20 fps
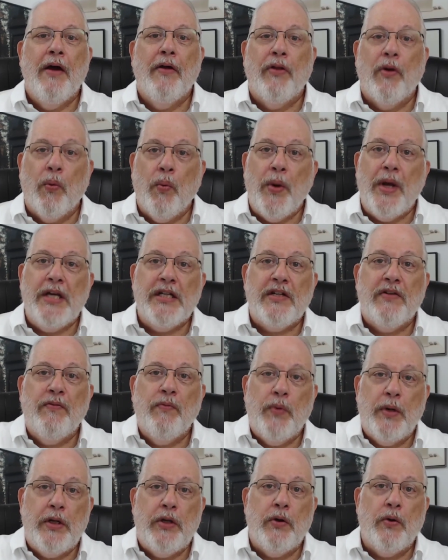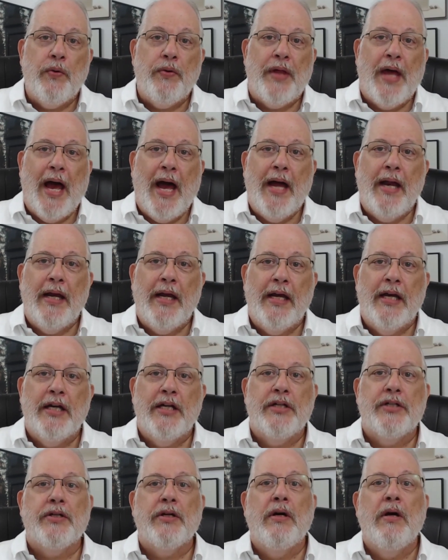The reason we do that
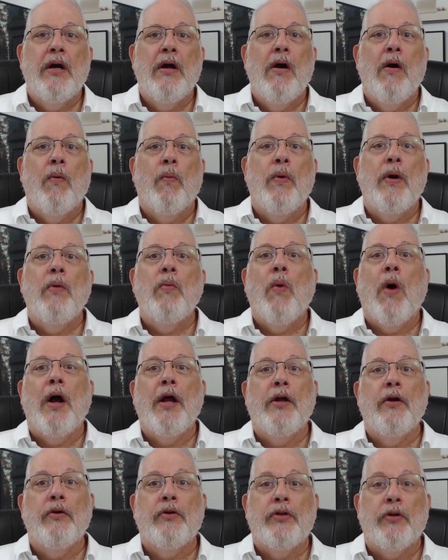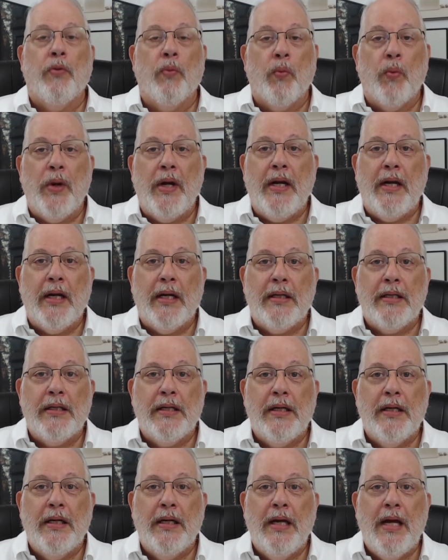is we want you to read it